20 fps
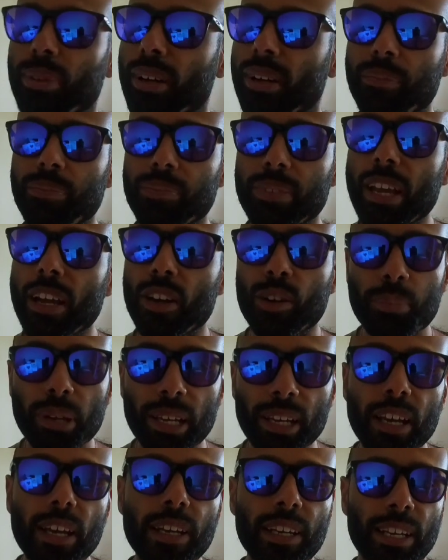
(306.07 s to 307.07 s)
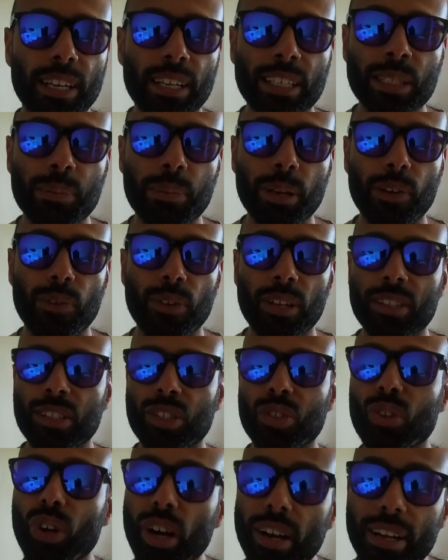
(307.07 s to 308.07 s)
But yeah, it'll be a learning
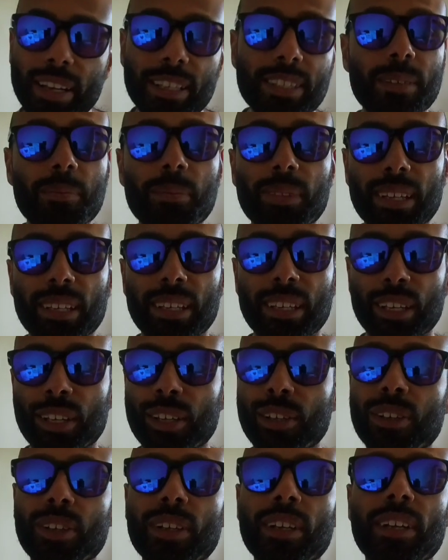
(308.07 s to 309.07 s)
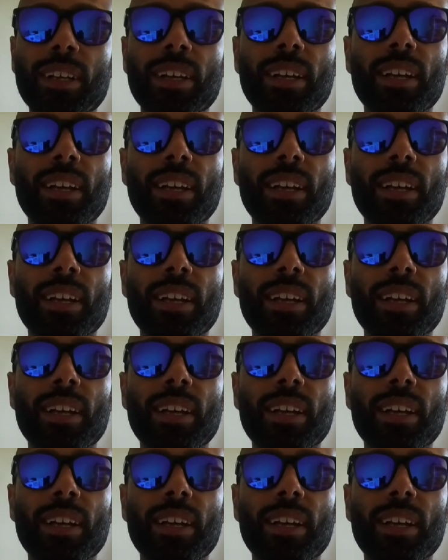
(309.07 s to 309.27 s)
experience, trying something new.